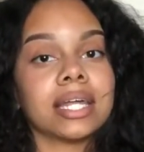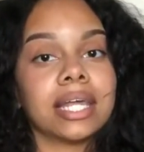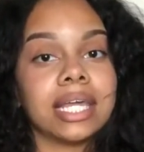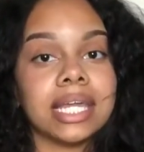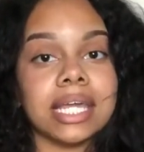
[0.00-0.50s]

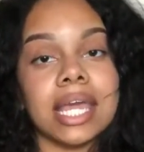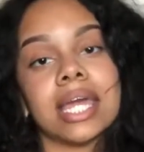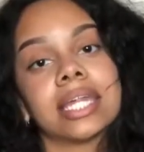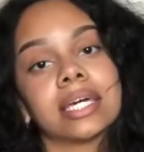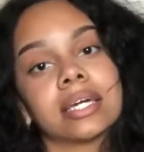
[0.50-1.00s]
eating
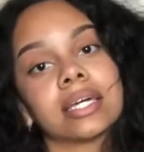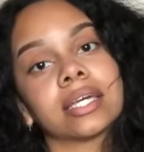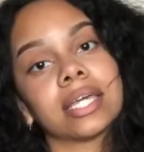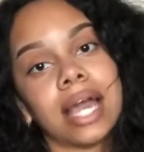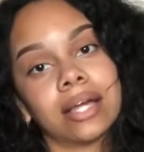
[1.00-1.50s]
in a
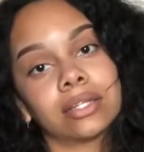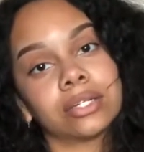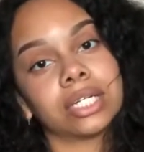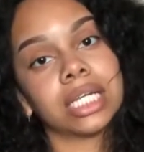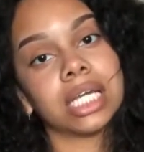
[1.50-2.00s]

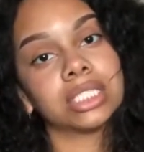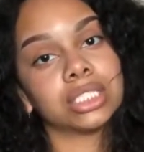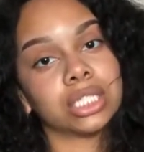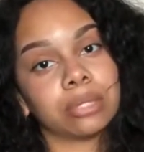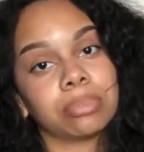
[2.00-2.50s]
calorie
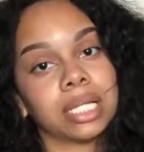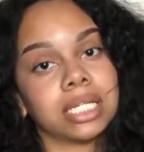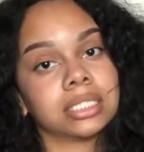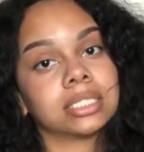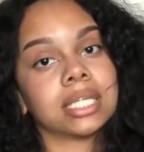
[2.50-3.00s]
surplus